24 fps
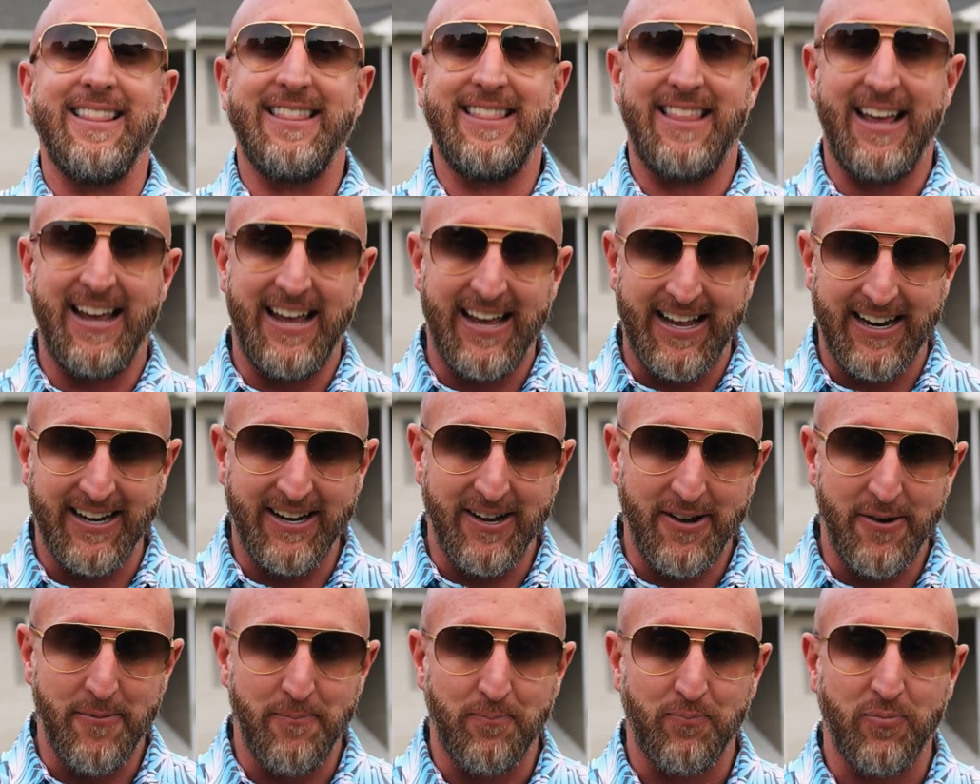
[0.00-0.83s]

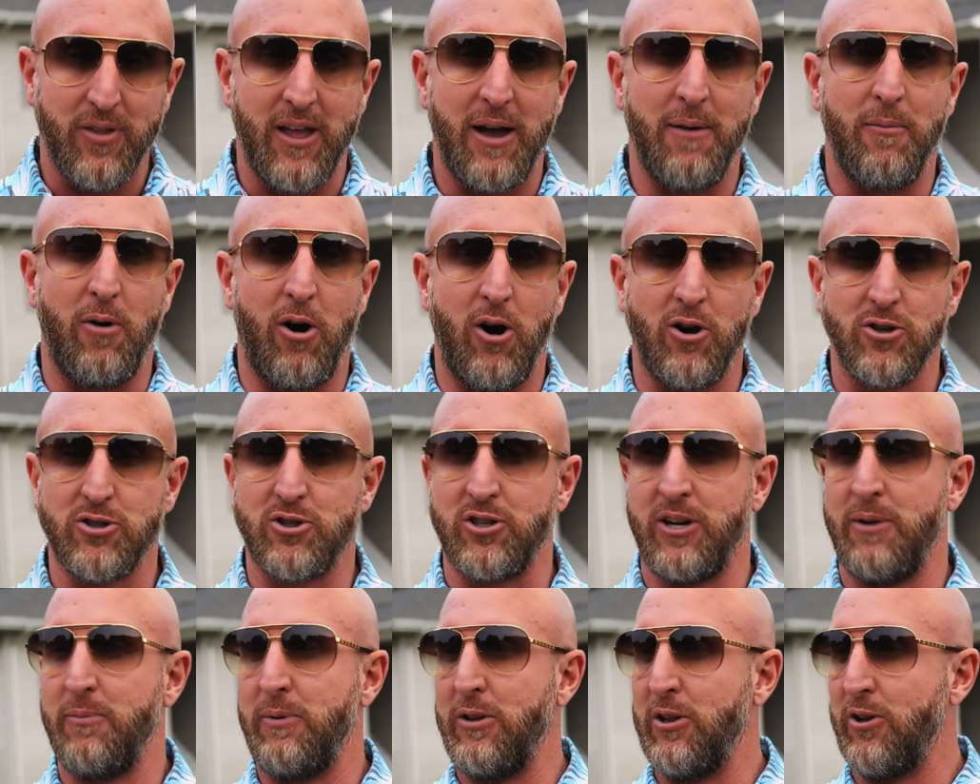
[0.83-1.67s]
Then I'm also
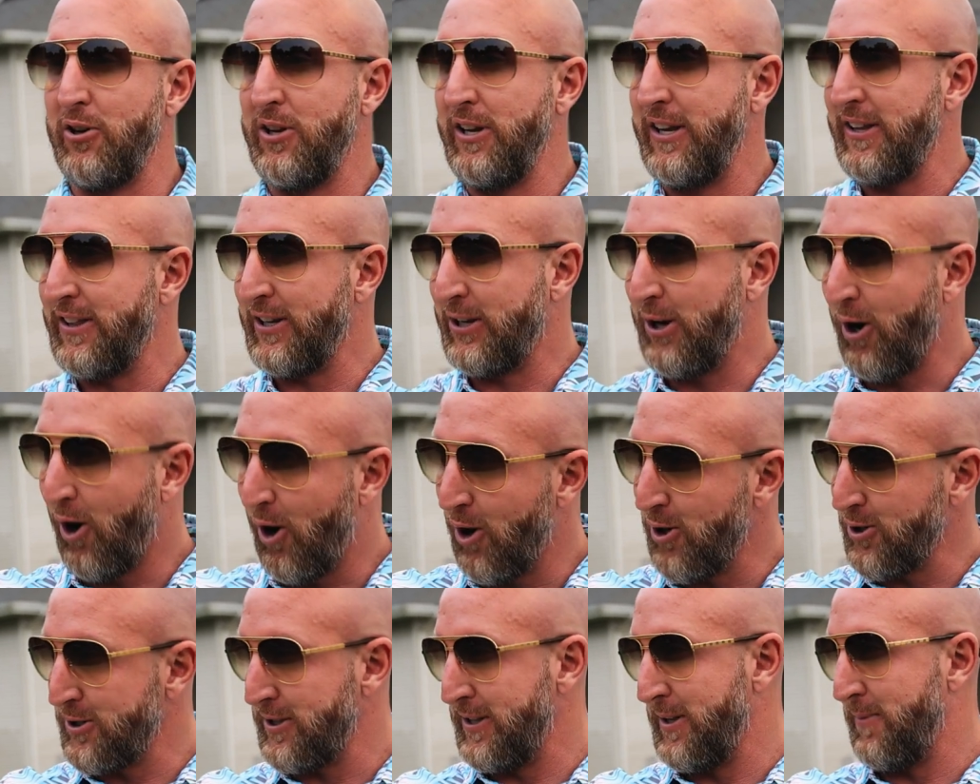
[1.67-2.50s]
gonna be looking at the
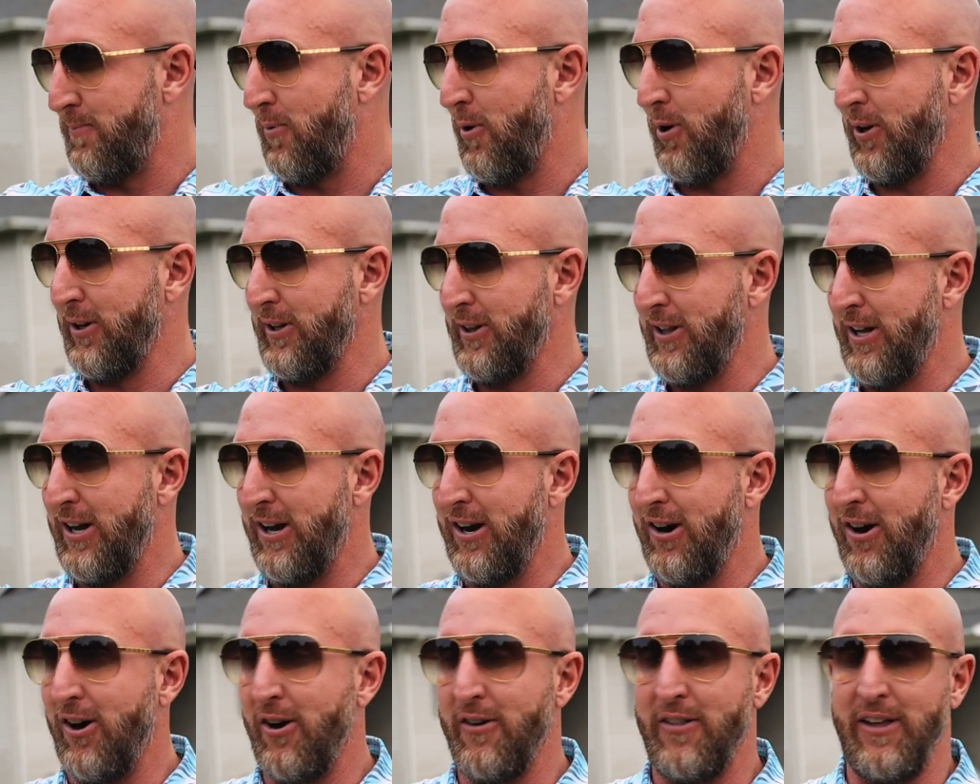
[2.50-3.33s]
cars in the parking
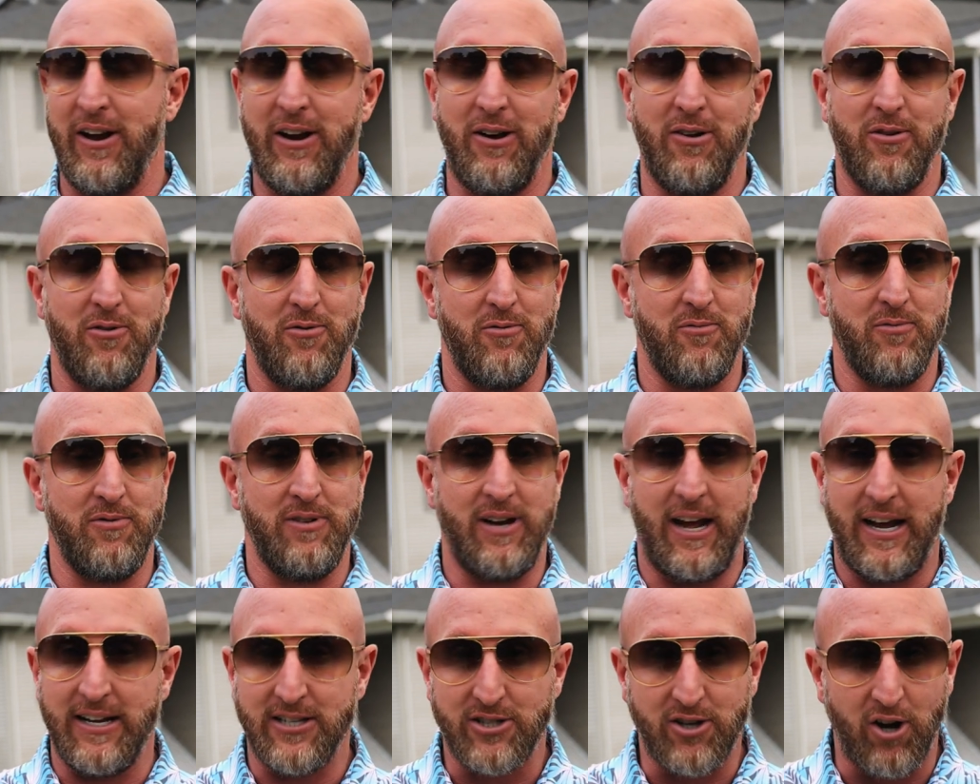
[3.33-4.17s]
lot. Are they
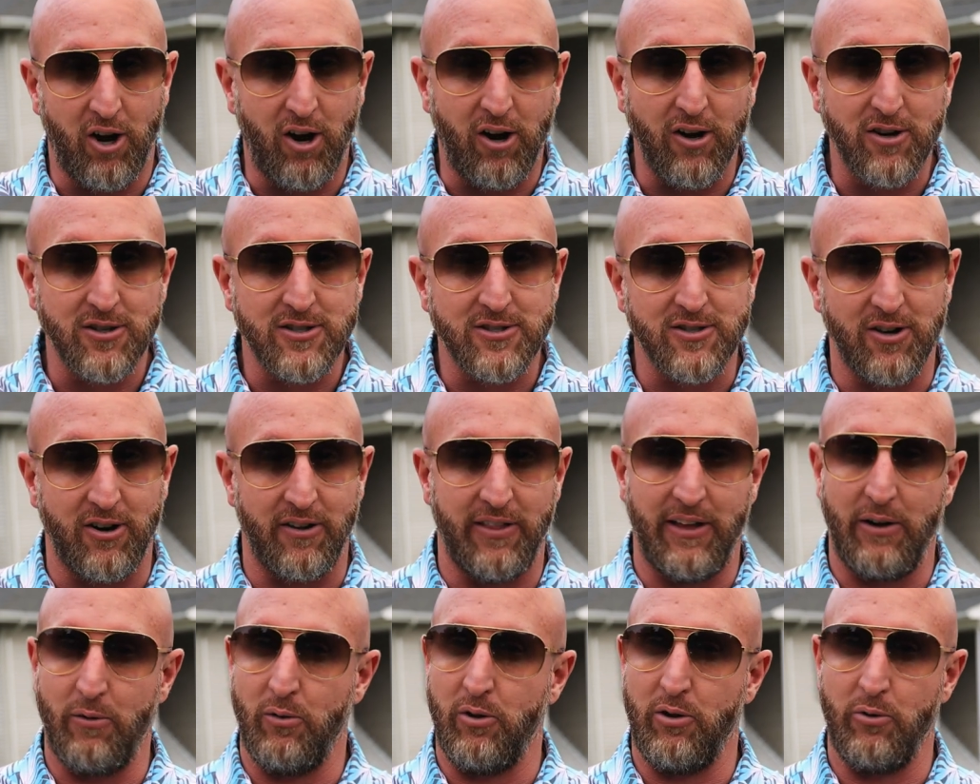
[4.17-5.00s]
nice cars? Are
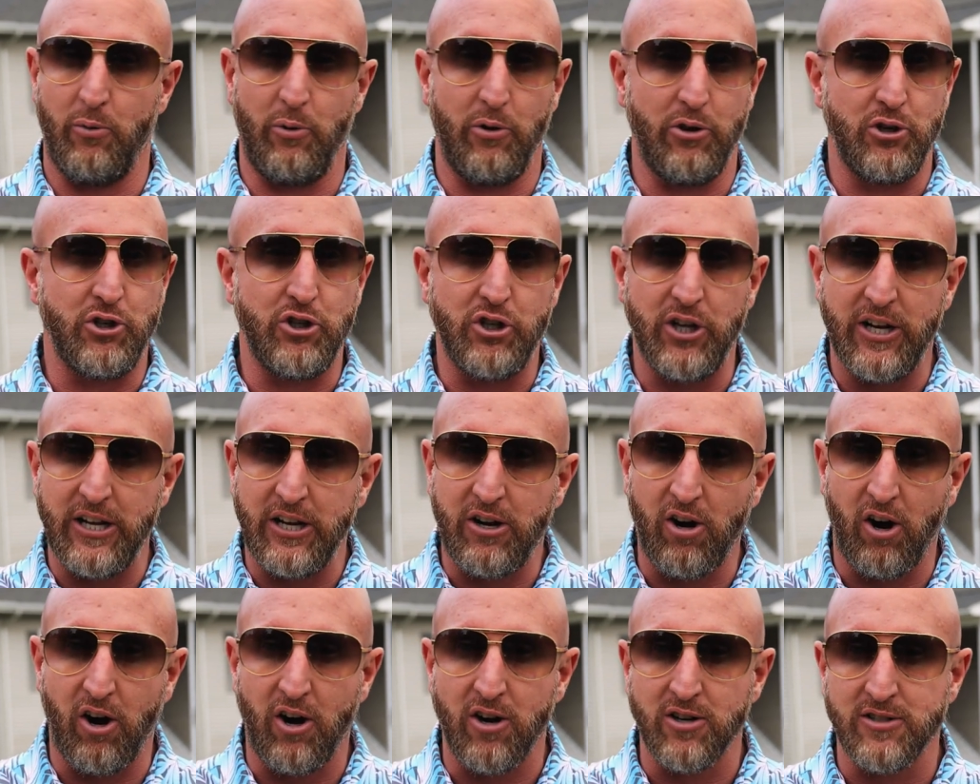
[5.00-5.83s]
they really, really shitty
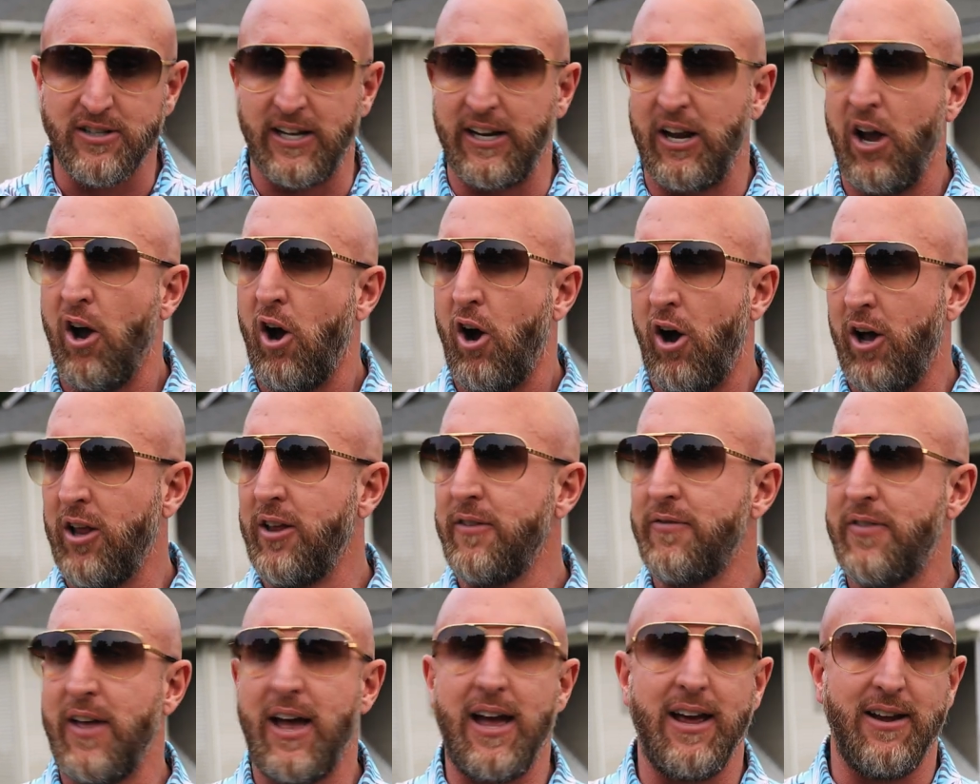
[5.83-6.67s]
cars? Like, all
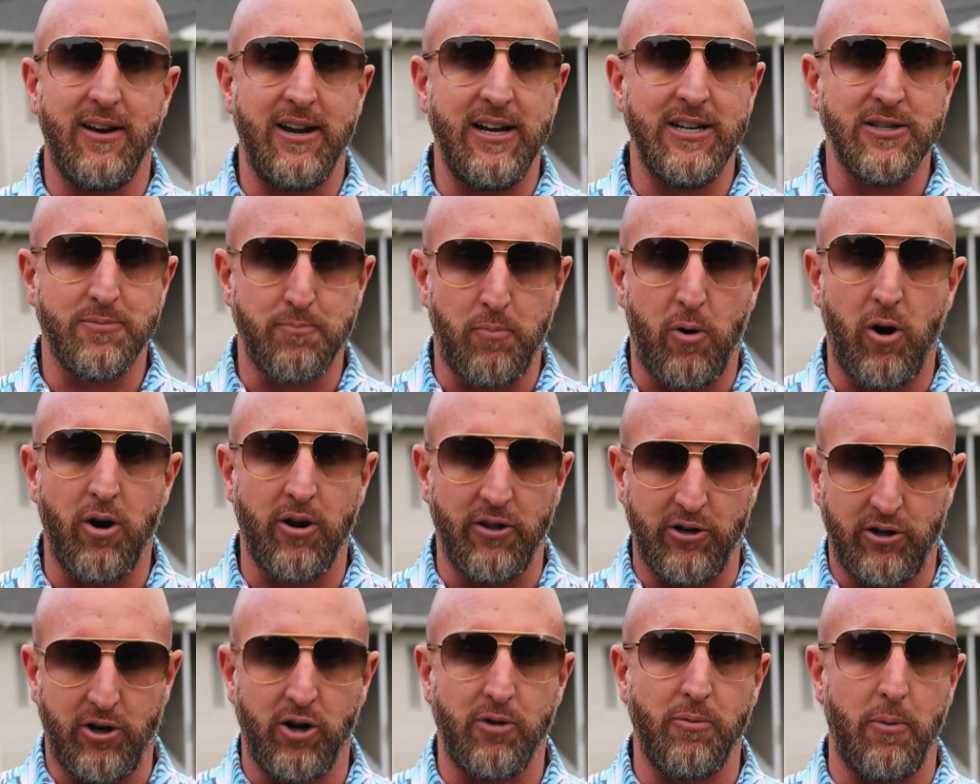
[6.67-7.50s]
of that is part of
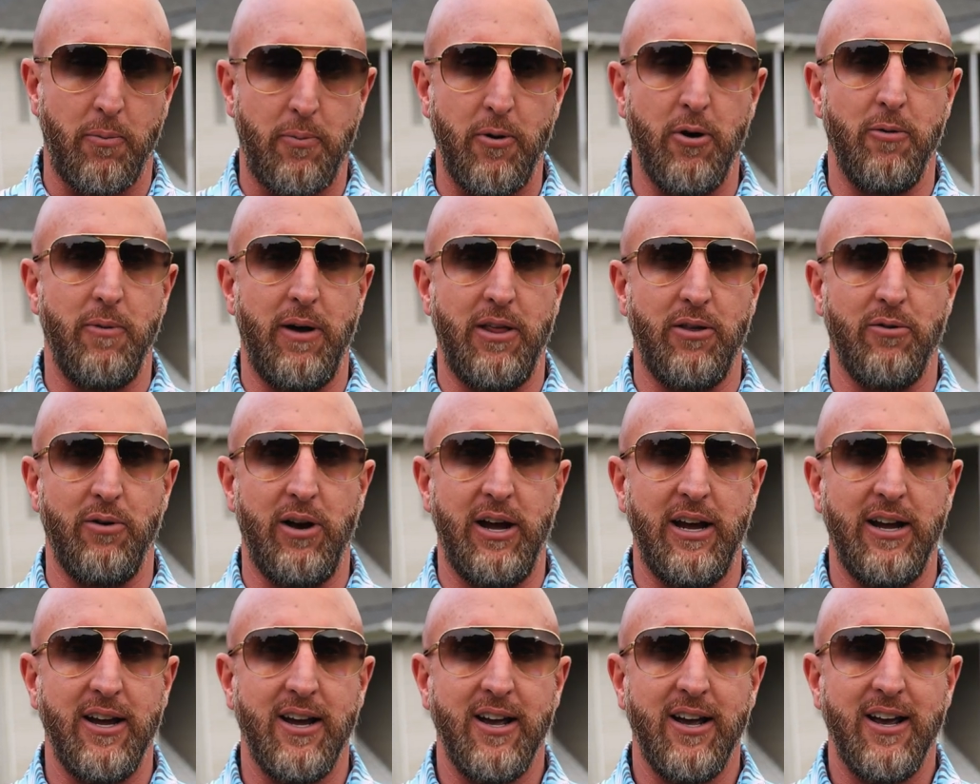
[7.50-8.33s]
the curb appeal, by the
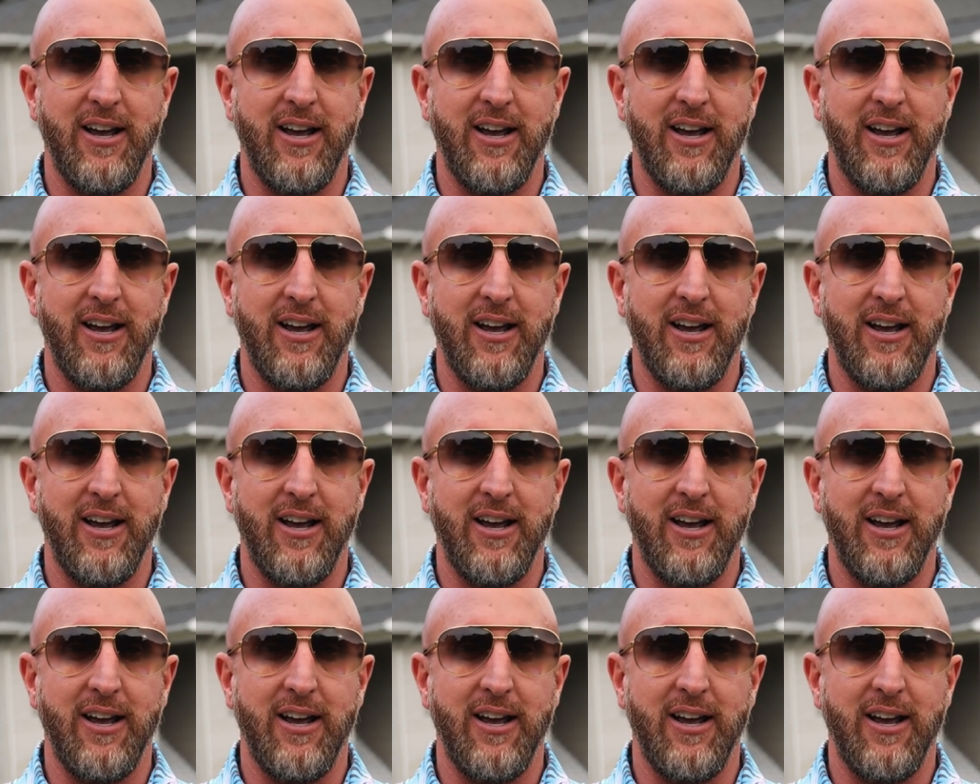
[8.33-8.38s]
way.